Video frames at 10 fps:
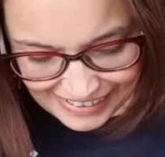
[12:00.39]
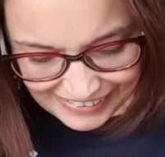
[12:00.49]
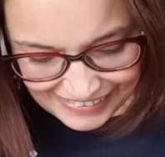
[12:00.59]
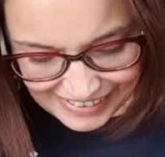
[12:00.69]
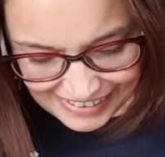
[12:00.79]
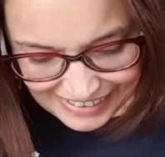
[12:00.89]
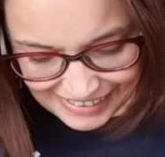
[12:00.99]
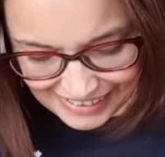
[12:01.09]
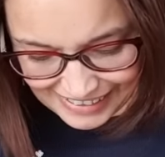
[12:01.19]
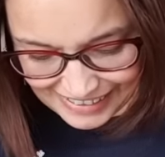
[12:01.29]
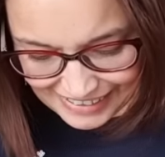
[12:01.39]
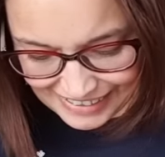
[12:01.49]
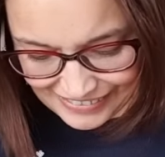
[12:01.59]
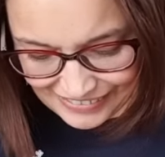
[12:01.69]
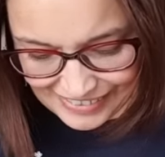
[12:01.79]
Oh no.
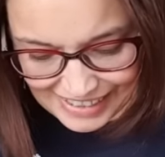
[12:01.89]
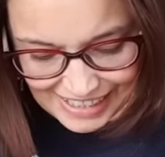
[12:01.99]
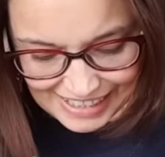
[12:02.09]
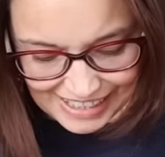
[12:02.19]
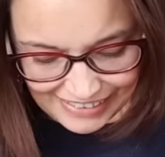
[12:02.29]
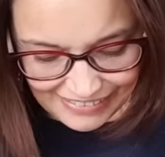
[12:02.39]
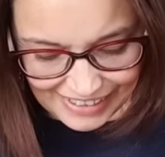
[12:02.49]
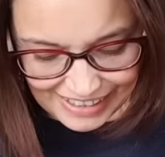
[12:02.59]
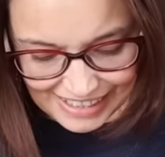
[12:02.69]
That's that one.